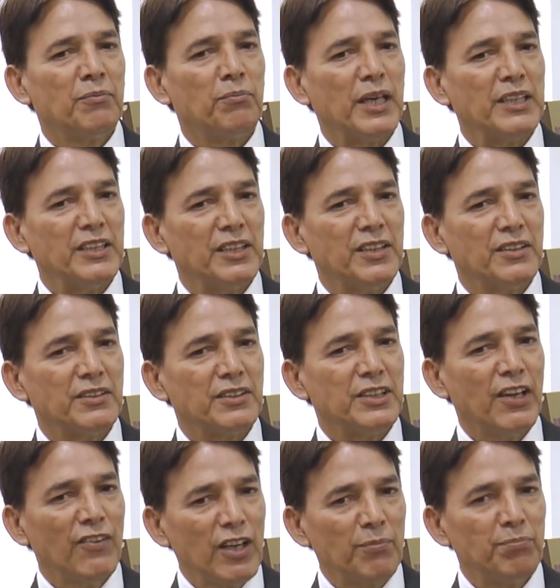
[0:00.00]
by the
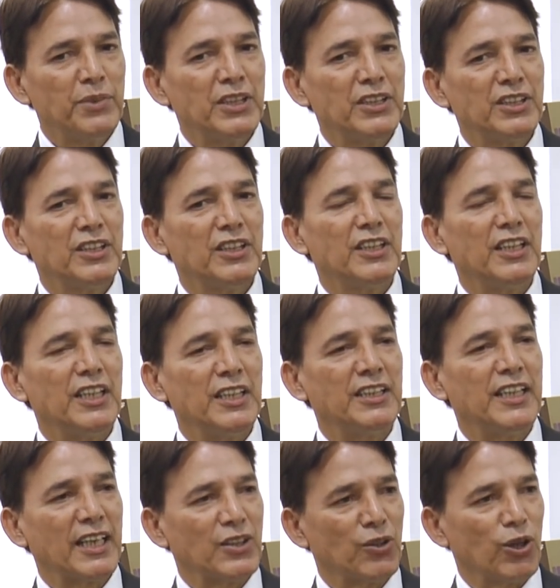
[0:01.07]
development in
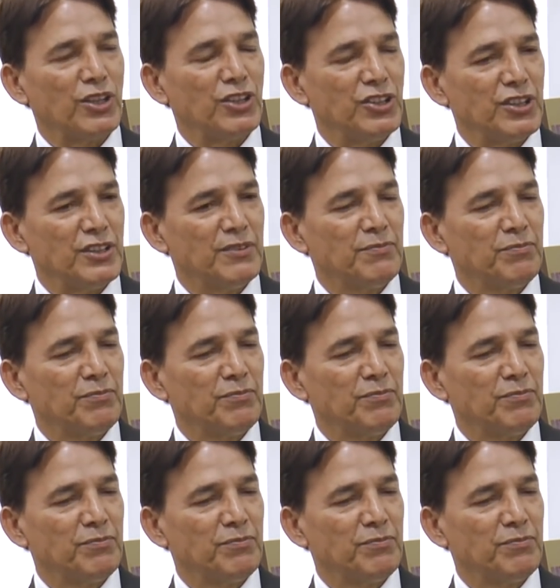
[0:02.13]
technology.